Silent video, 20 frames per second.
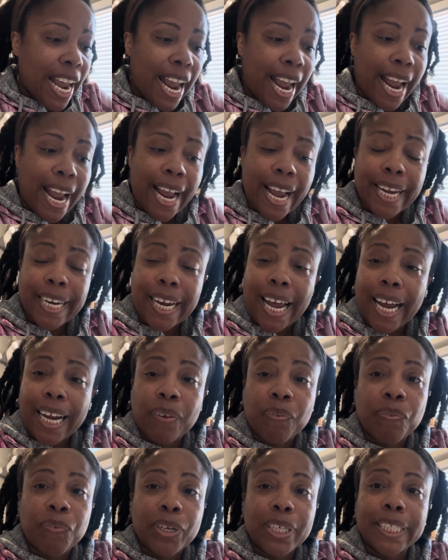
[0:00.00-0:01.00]
and I
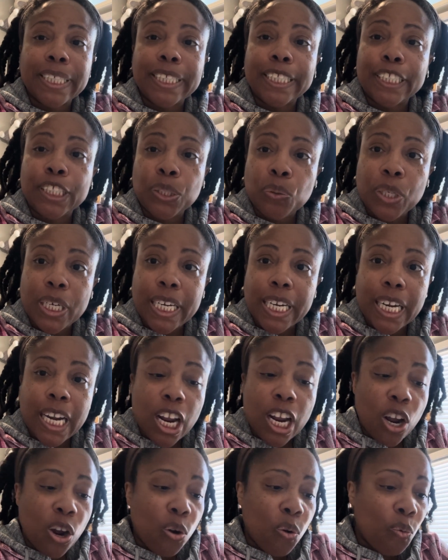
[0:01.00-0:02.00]
can freely do it
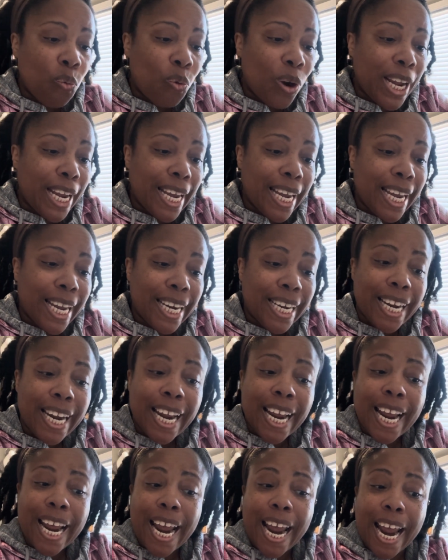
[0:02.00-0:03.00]
when
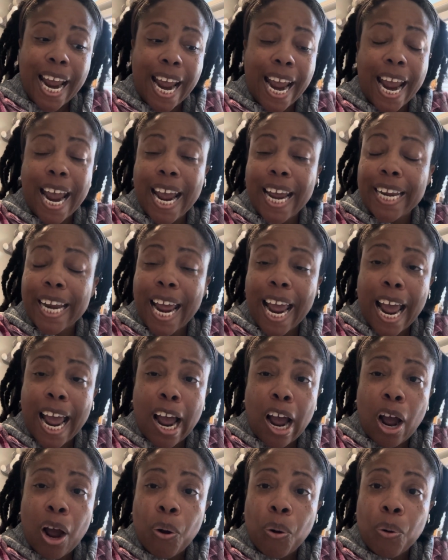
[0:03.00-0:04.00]
and
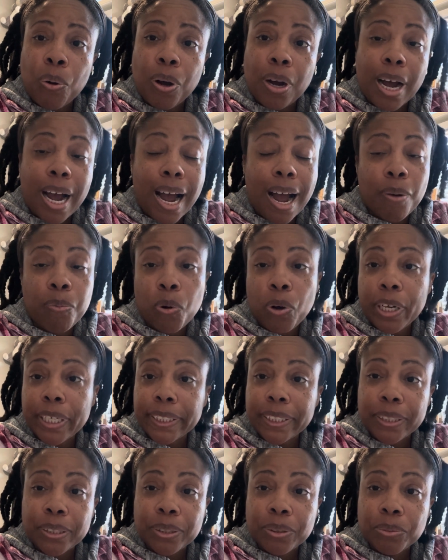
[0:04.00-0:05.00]
how I want
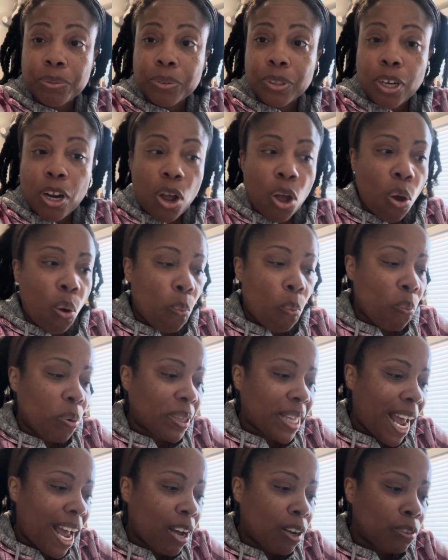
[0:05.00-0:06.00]
to
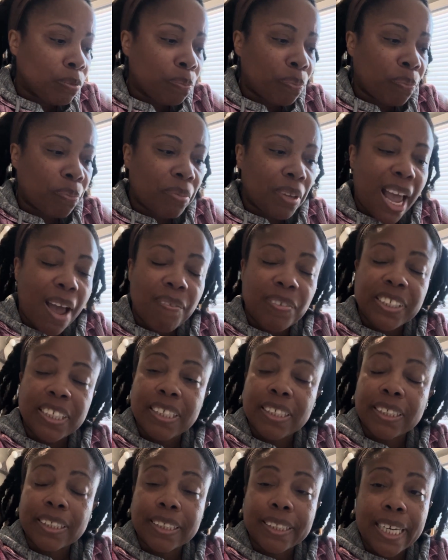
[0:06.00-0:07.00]
without having to
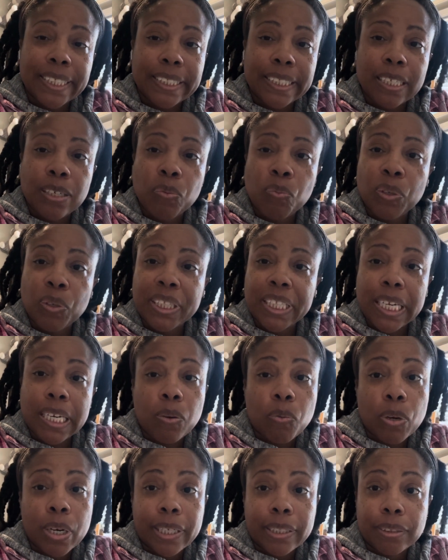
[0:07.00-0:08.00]
discuss it with
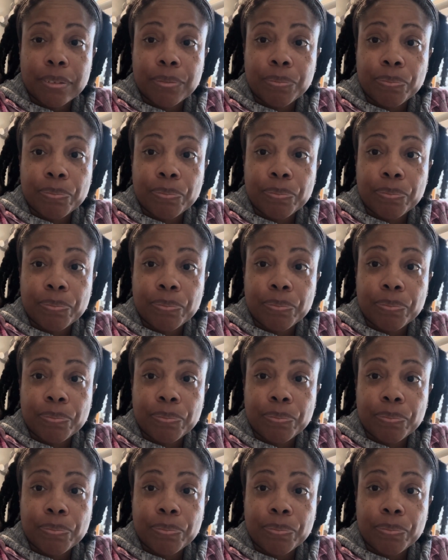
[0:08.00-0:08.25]
anyone.